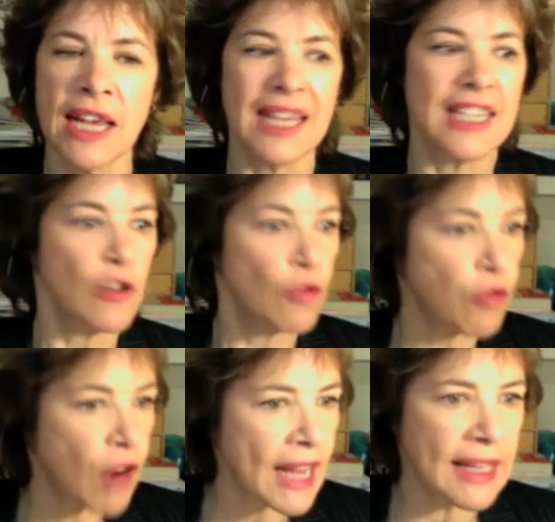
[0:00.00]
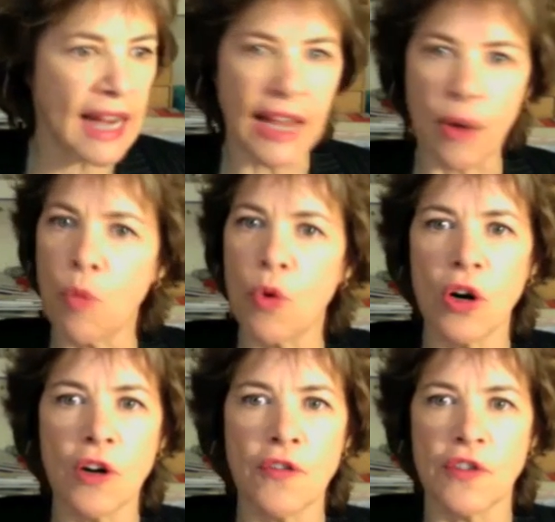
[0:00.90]
Is it right that I can
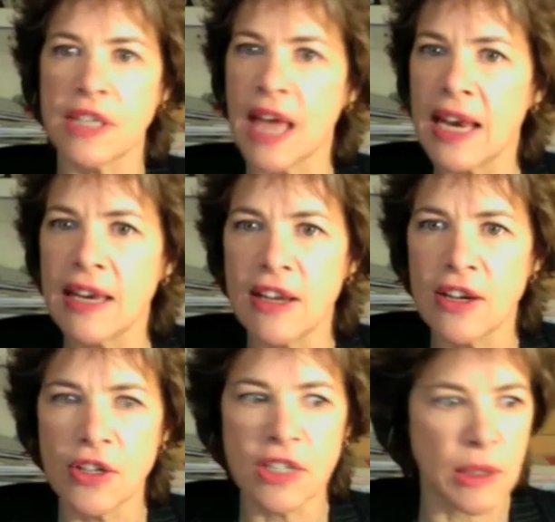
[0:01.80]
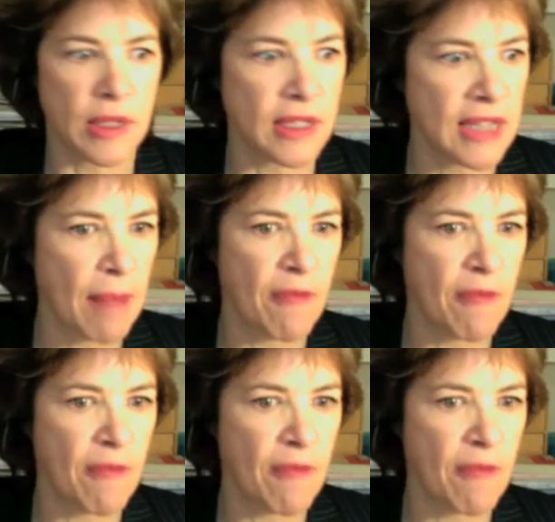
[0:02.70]
work for 10 years at the same